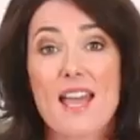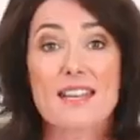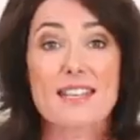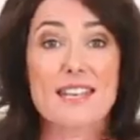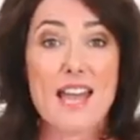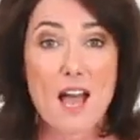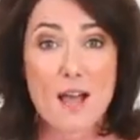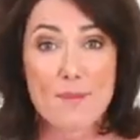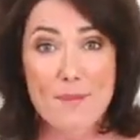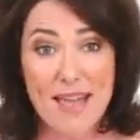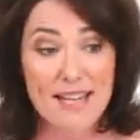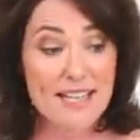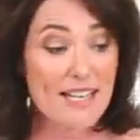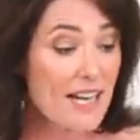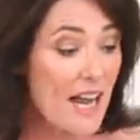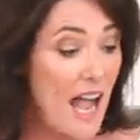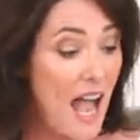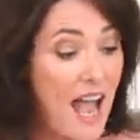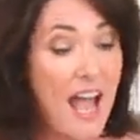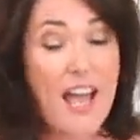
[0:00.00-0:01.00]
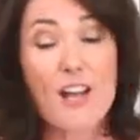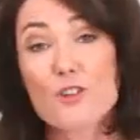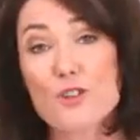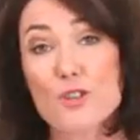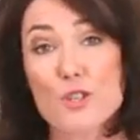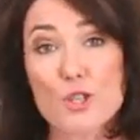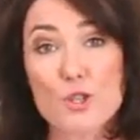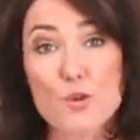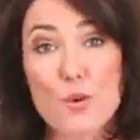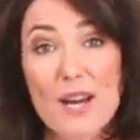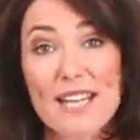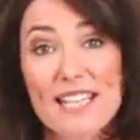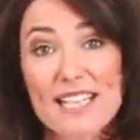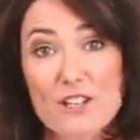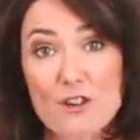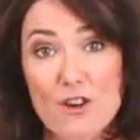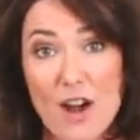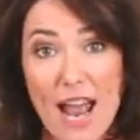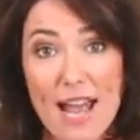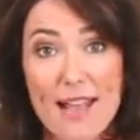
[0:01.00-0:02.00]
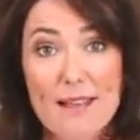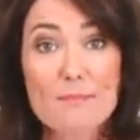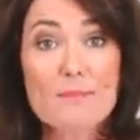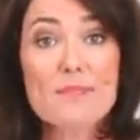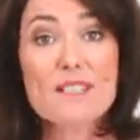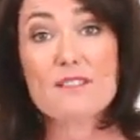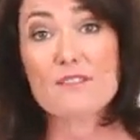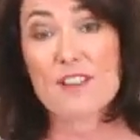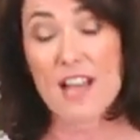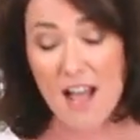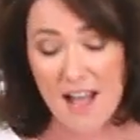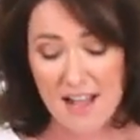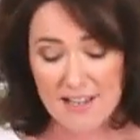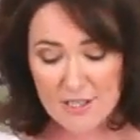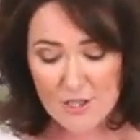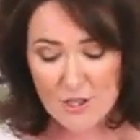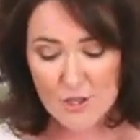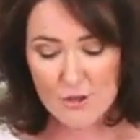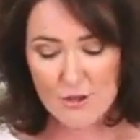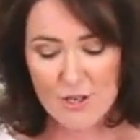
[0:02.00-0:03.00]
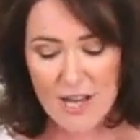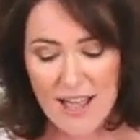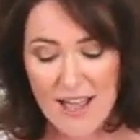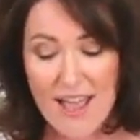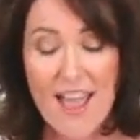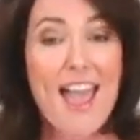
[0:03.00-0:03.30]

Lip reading: Now I'm adding 120 grams of caster sugar,